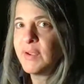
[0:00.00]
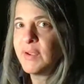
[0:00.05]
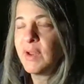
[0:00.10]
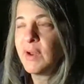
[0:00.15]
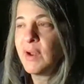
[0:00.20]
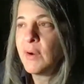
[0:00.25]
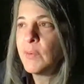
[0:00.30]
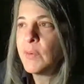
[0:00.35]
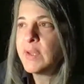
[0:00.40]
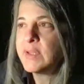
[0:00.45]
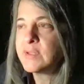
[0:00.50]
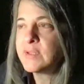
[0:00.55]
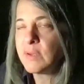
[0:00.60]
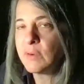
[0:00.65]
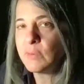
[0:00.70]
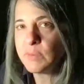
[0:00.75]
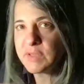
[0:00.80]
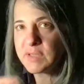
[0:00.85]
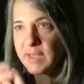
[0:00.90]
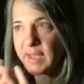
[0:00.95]
You know, and so
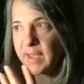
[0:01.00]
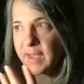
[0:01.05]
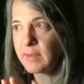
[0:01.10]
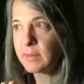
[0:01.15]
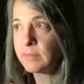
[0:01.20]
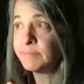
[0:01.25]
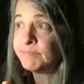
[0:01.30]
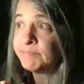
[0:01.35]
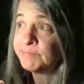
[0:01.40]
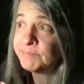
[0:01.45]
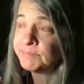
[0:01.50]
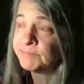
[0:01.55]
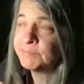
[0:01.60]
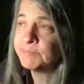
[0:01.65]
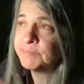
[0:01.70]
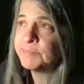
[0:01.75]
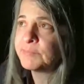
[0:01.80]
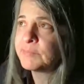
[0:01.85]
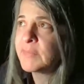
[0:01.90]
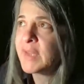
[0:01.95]
it was like,
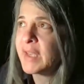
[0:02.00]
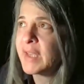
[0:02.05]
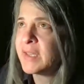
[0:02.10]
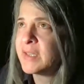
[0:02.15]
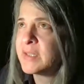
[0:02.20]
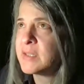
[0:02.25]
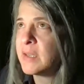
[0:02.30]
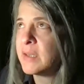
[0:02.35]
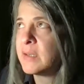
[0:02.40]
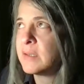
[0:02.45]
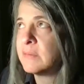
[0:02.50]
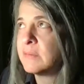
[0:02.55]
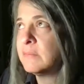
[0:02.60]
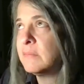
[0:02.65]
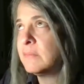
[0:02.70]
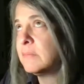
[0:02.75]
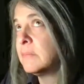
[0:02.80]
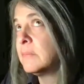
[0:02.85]
hmm, I guess I could